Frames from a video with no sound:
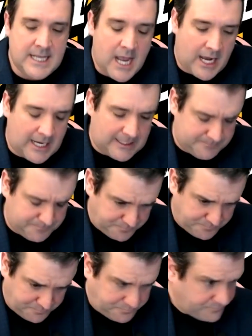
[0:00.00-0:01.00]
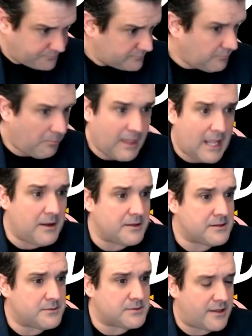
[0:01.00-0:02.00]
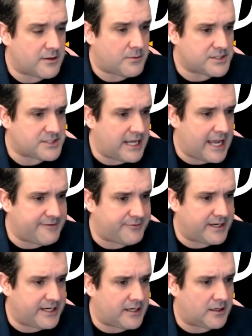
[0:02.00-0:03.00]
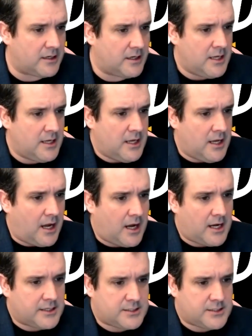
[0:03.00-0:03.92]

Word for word: Um, uh, there was another question I had for you here. Uh,